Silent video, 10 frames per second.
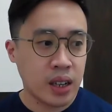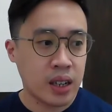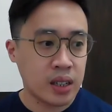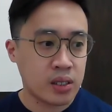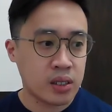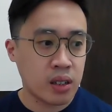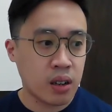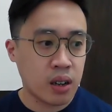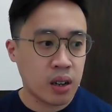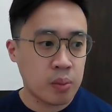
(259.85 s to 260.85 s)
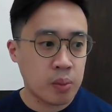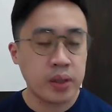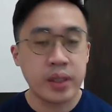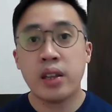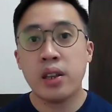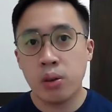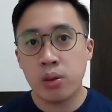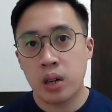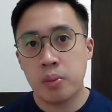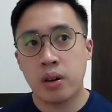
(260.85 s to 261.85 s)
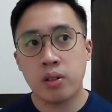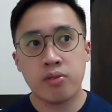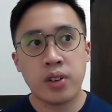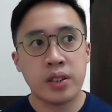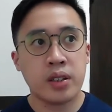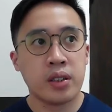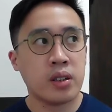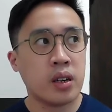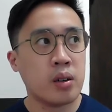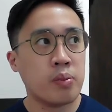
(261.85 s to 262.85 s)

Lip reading: And it's on that note about dealing